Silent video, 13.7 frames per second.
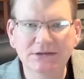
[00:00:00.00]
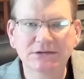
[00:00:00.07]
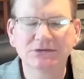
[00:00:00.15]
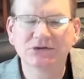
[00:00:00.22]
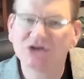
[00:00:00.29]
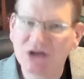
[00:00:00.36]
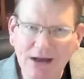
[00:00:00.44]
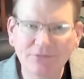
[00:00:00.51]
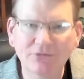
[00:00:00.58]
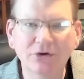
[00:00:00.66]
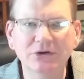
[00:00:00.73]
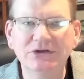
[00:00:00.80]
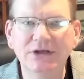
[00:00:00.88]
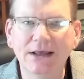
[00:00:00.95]

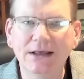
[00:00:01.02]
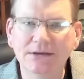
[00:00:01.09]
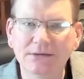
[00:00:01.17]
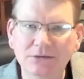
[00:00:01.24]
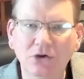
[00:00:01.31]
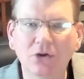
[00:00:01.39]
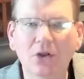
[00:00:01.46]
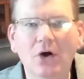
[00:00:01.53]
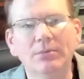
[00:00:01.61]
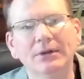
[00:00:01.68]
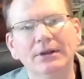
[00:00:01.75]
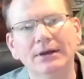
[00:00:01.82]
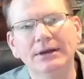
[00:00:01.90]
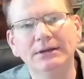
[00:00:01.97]
sovereign debt
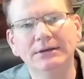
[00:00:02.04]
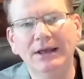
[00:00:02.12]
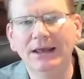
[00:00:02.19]
globally